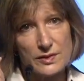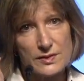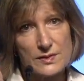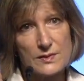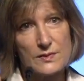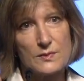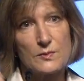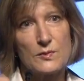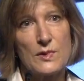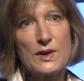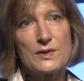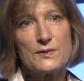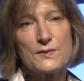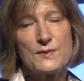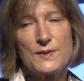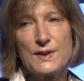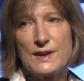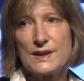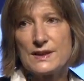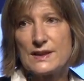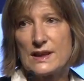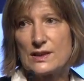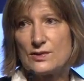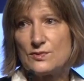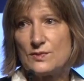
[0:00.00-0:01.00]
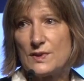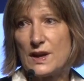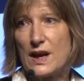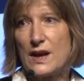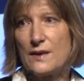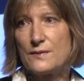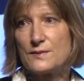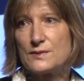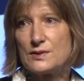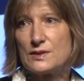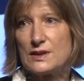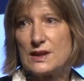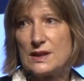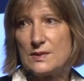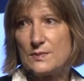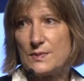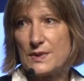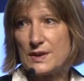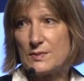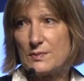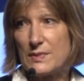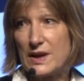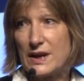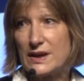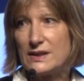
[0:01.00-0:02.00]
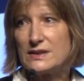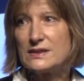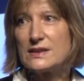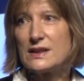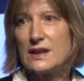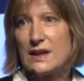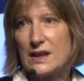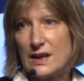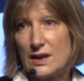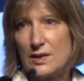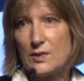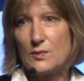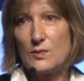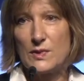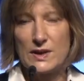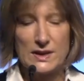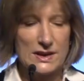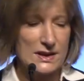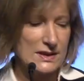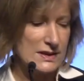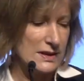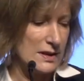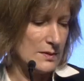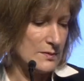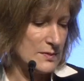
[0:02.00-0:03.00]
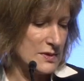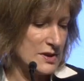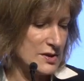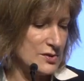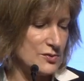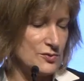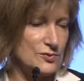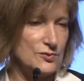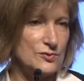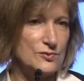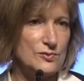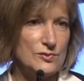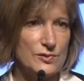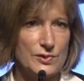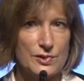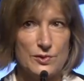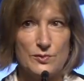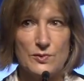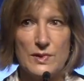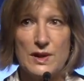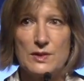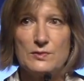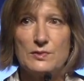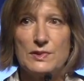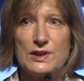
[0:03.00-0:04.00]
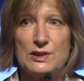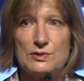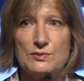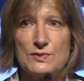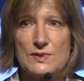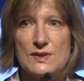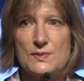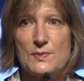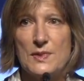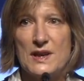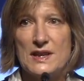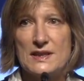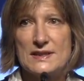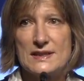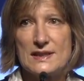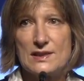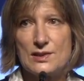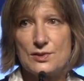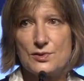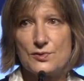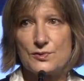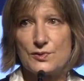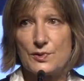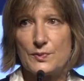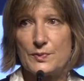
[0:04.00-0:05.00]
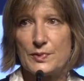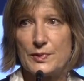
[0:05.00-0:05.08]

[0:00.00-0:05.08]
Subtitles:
one thing that we have to keep in mind when it comes to the way we do space in Europe.